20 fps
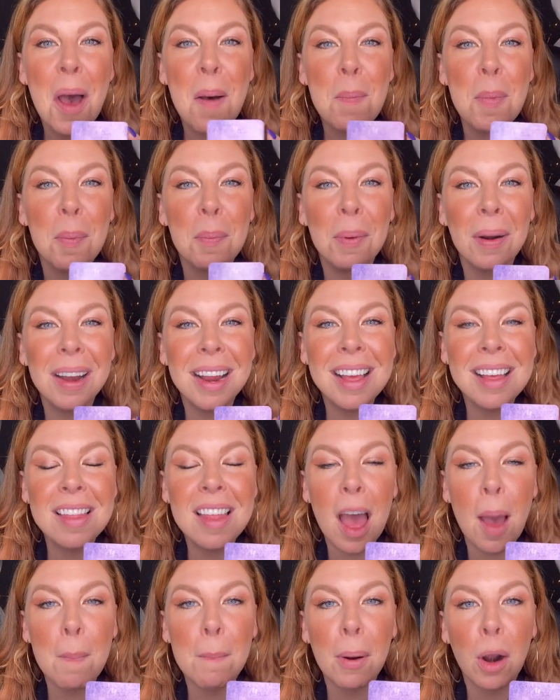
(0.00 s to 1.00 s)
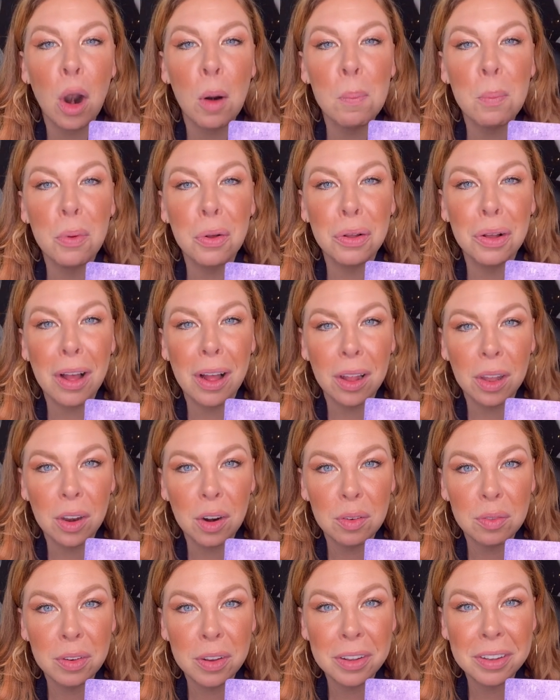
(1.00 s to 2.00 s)
But bringing that purple color
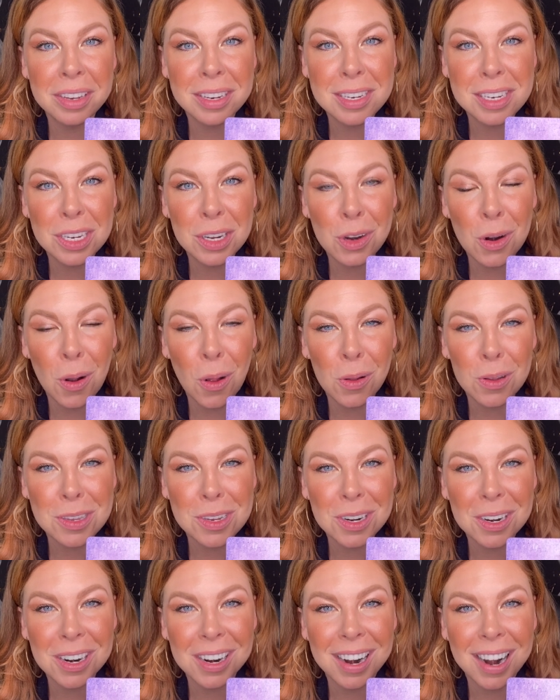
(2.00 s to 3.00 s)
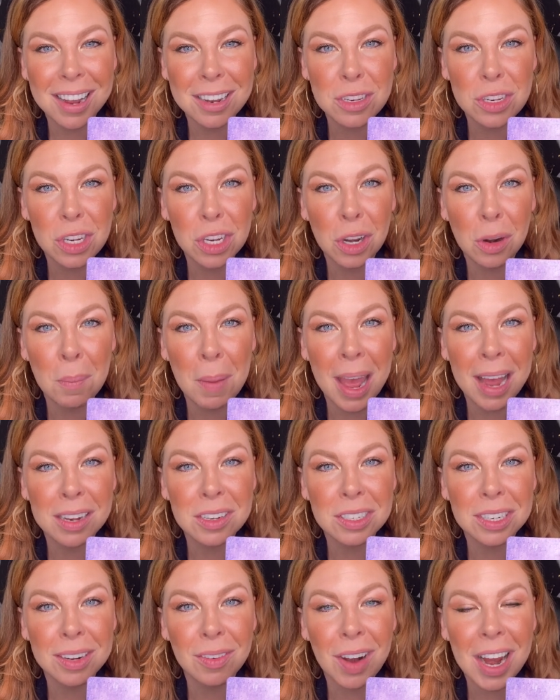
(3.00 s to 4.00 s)
field into your altar and to your
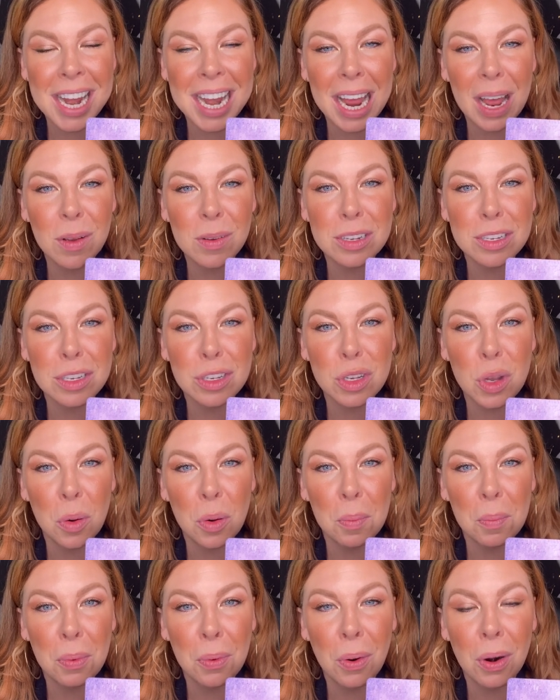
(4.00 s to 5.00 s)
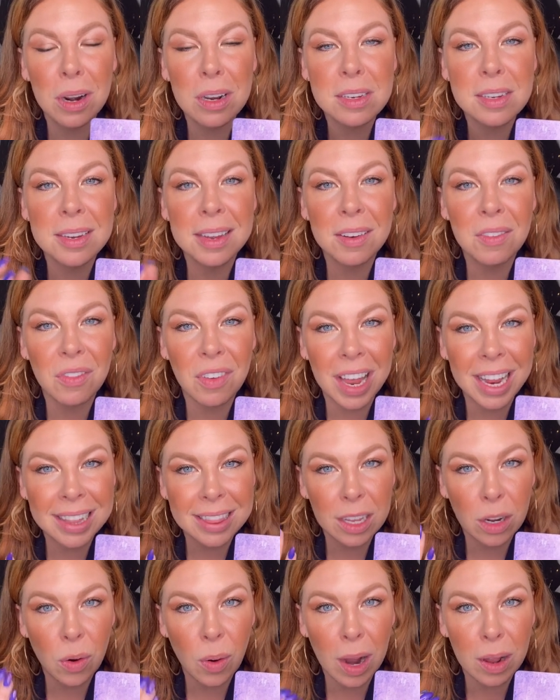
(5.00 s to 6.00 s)
magic right now is so important to invite
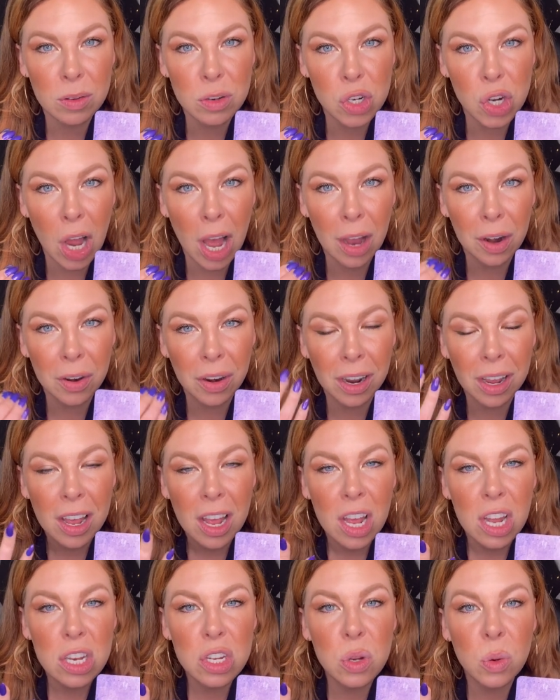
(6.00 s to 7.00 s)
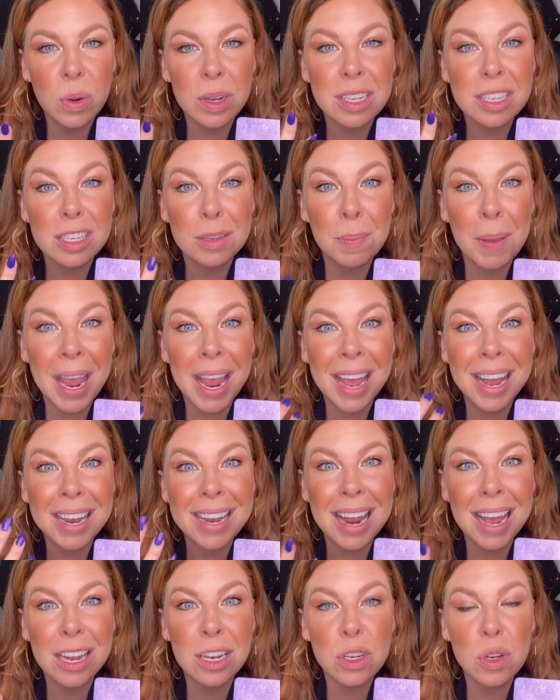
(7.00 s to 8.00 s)
the crown chakra to expand
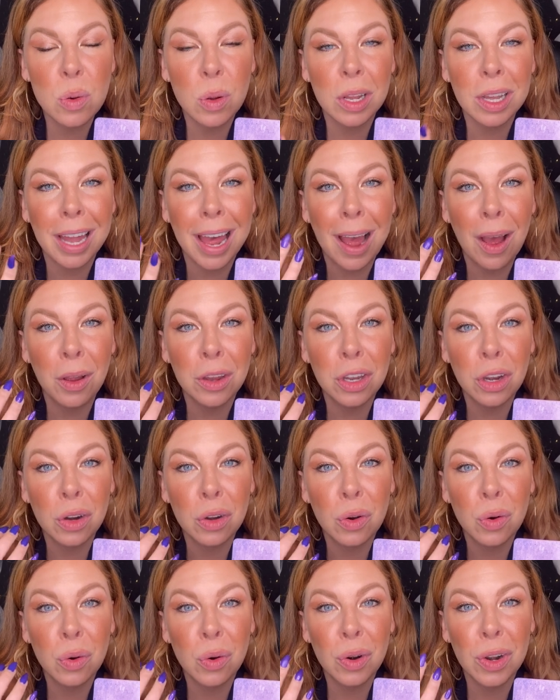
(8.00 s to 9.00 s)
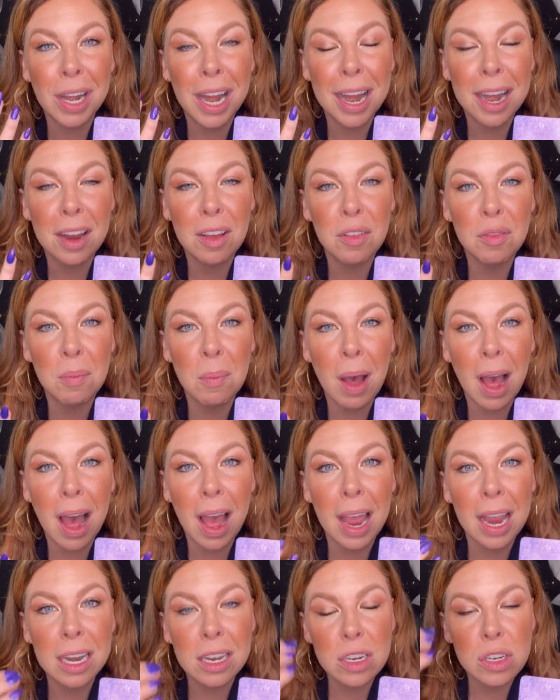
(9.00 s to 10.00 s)
and to allow your creative
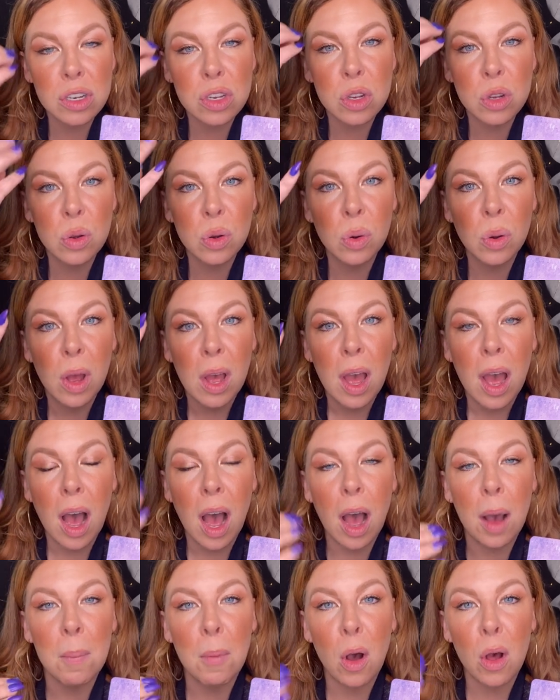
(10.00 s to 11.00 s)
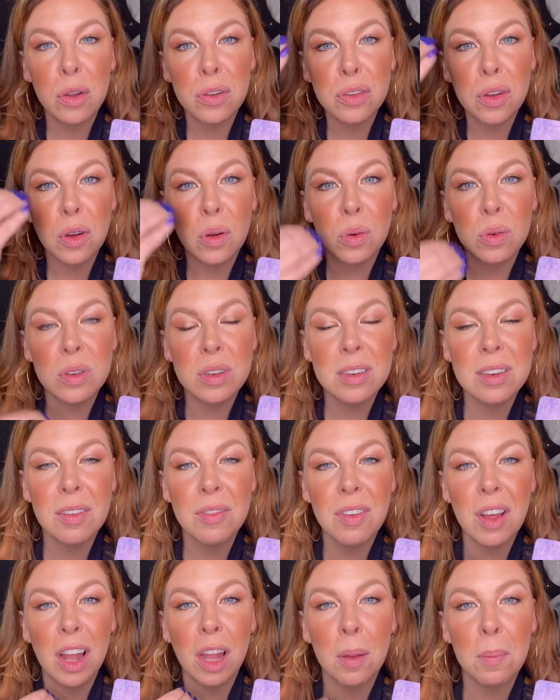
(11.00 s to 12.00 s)
mind to also
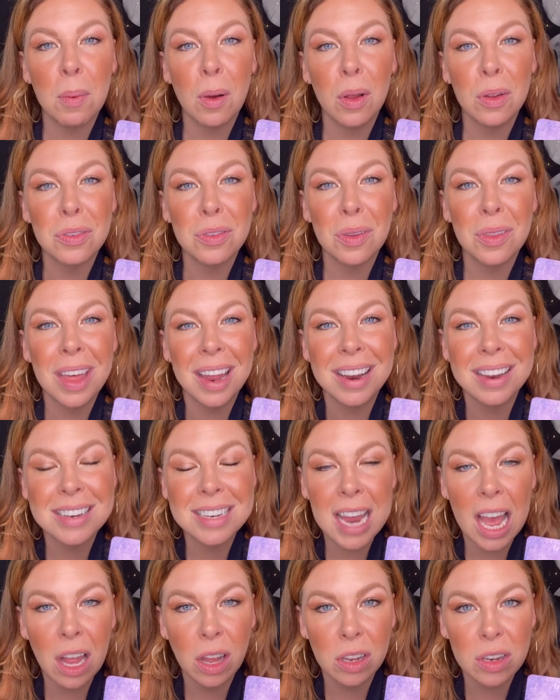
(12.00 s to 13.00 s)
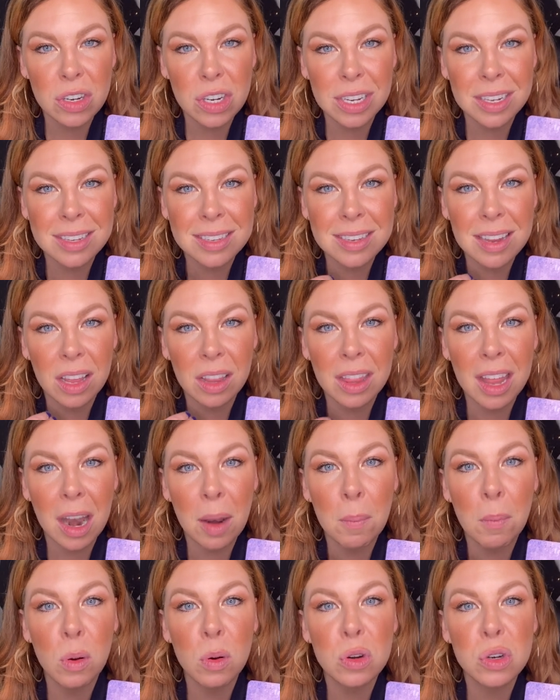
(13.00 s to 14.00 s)
develop also that intelligence and that
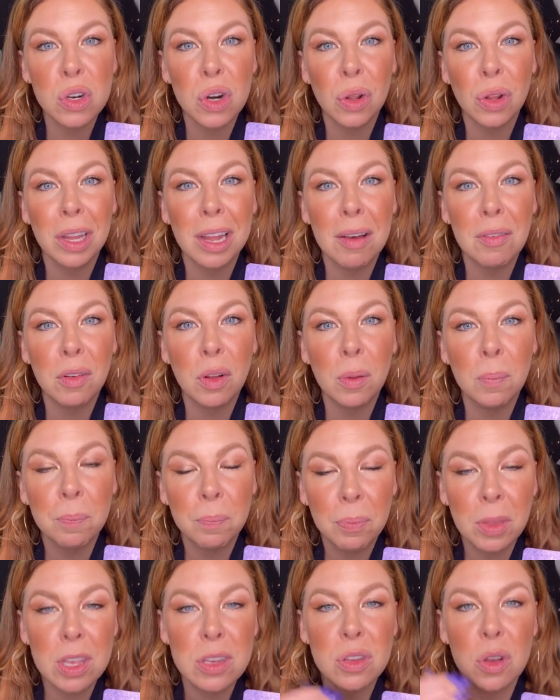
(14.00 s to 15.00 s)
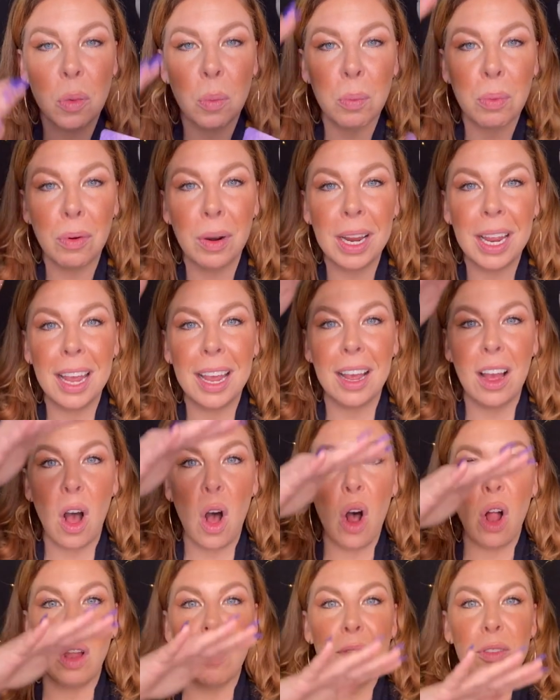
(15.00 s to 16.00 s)
emotional level. So bringing
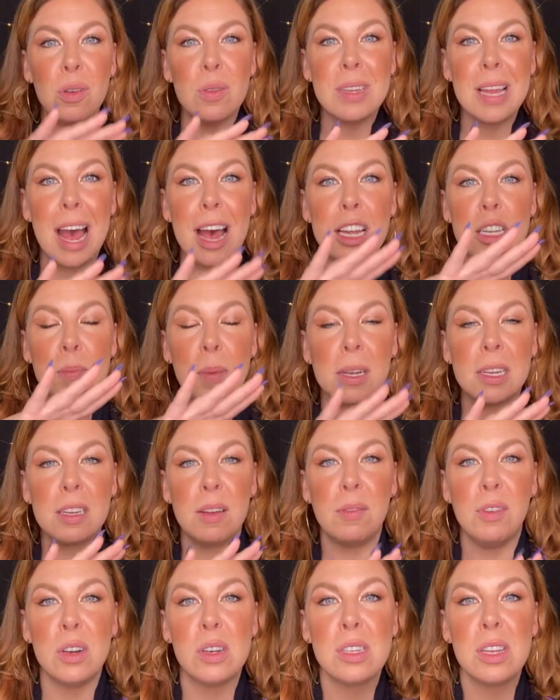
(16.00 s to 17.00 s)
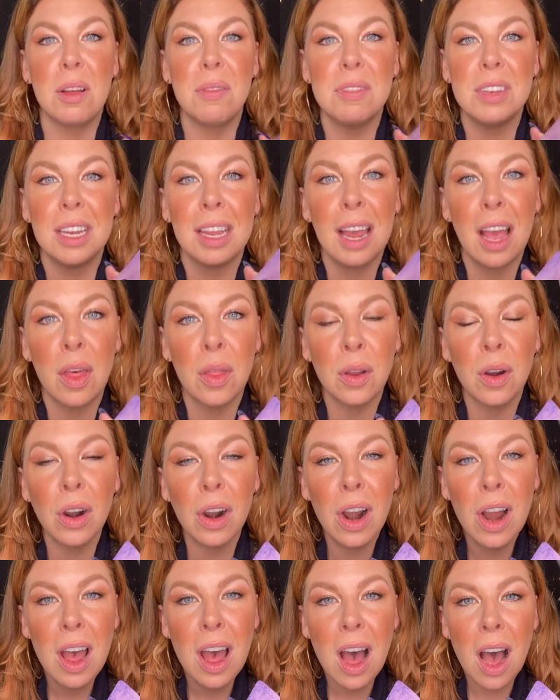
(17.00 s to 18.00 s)
all of those aspects of yourself
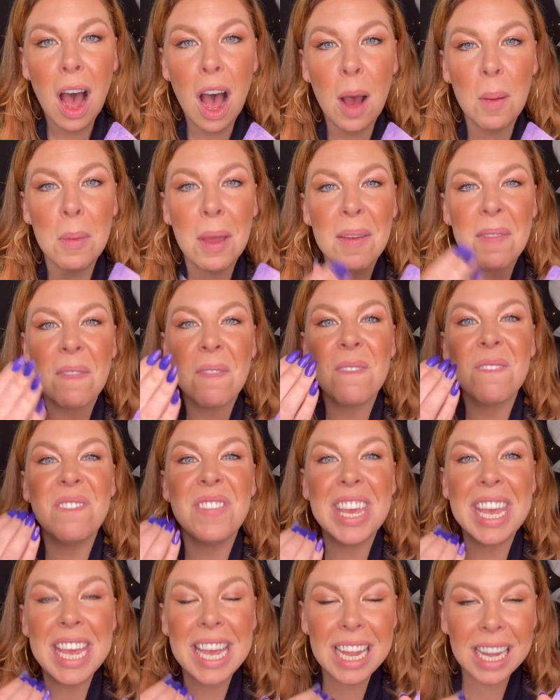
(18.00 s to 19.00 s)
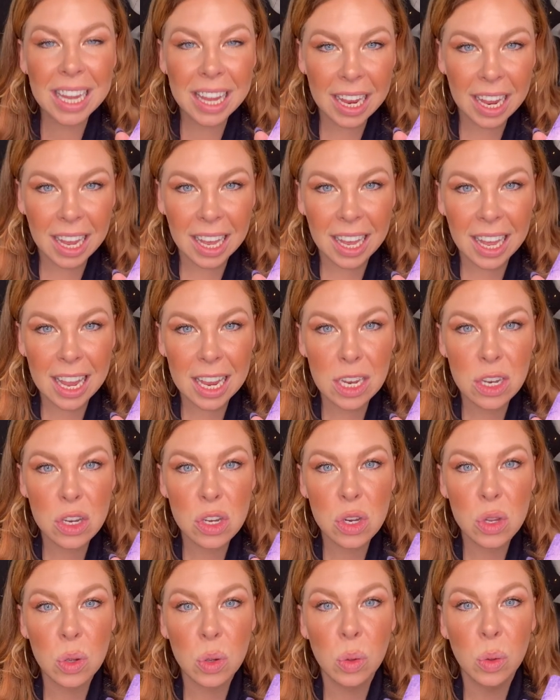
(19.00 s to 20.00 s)
together and feeling
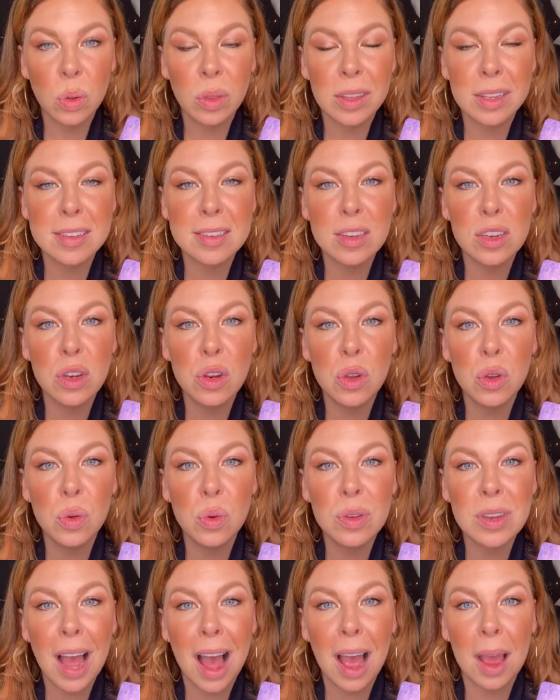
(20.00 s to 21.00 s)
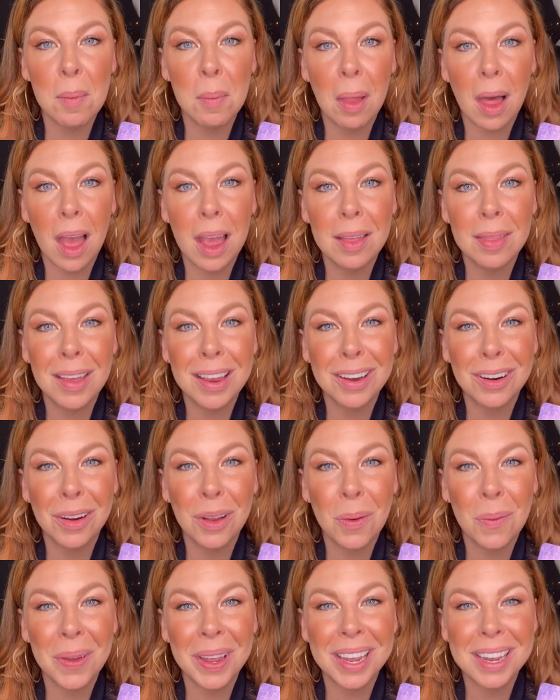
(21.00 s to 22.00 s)
into this new timeline that you're
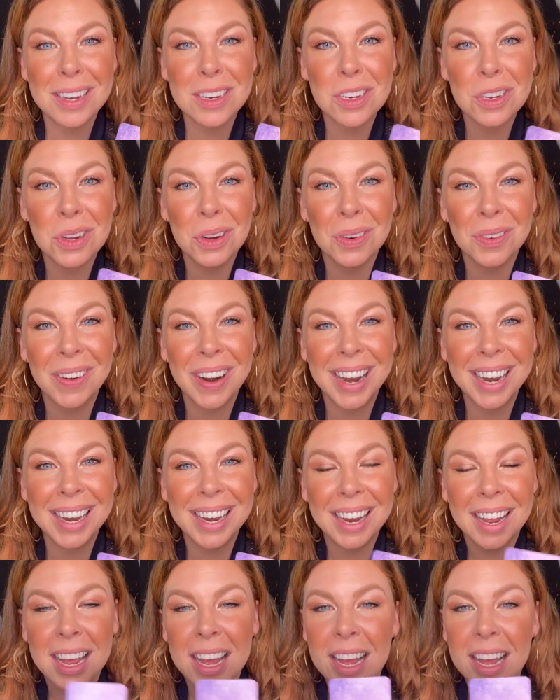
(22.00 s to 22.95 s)
going into, right?